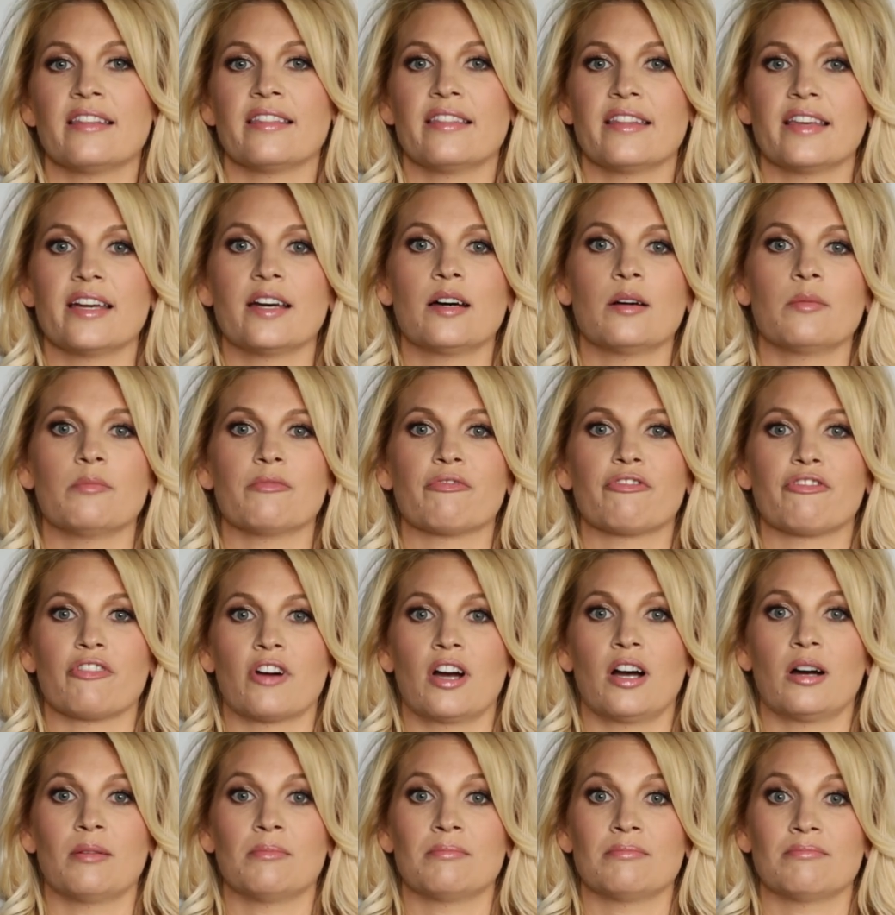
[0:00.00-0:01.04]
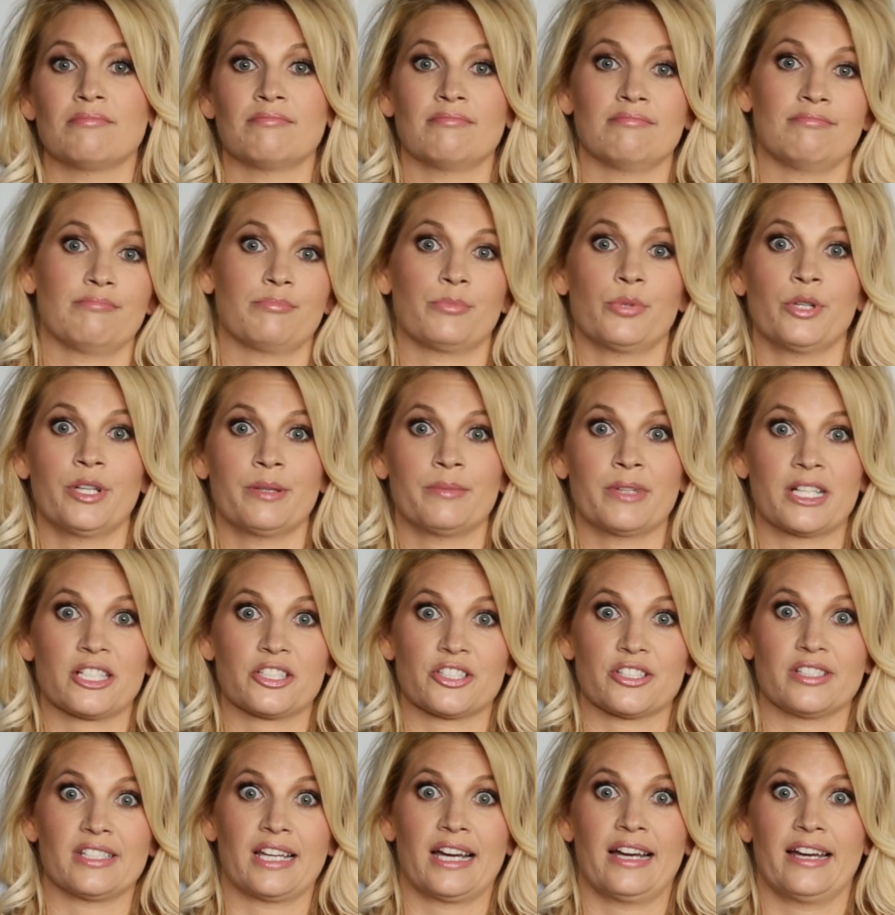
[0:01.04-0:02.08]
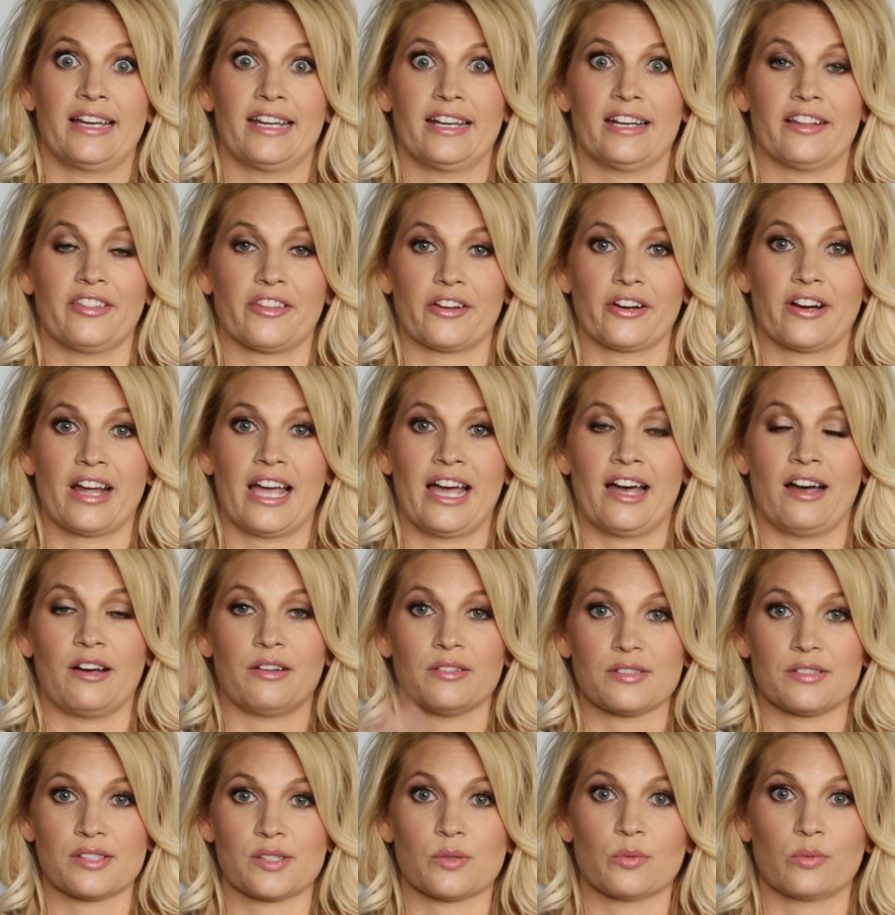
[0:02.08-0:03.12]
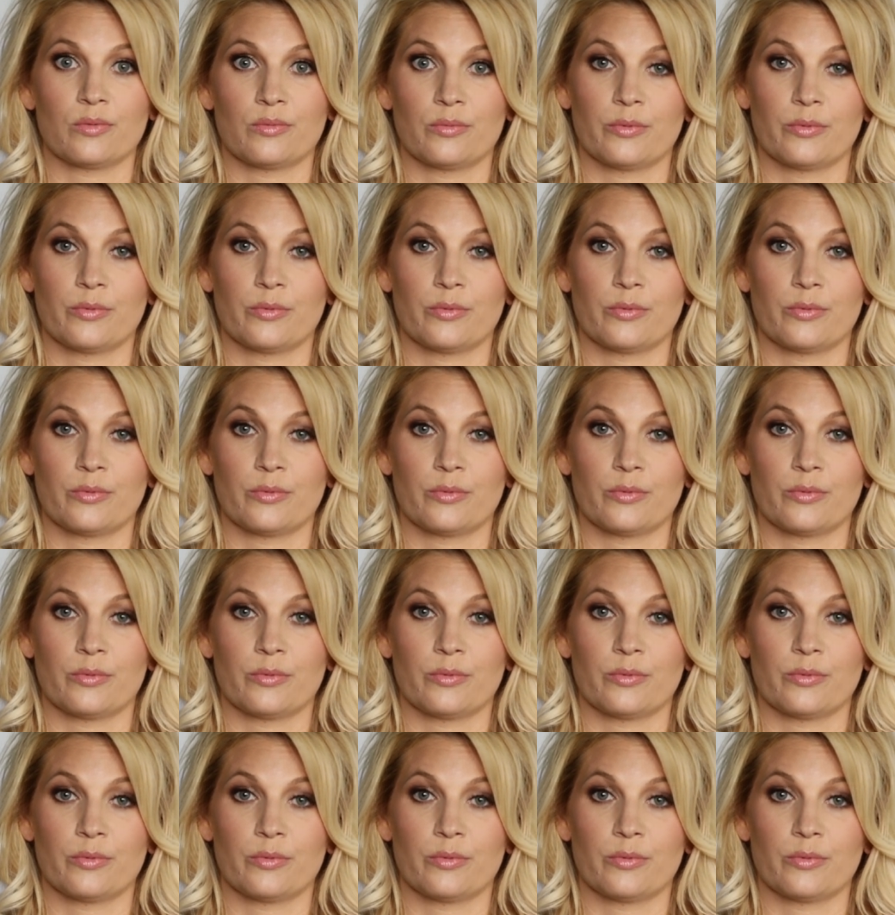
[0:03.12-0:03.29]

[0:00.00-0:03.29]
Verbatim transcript: them from pretty much dying in their house,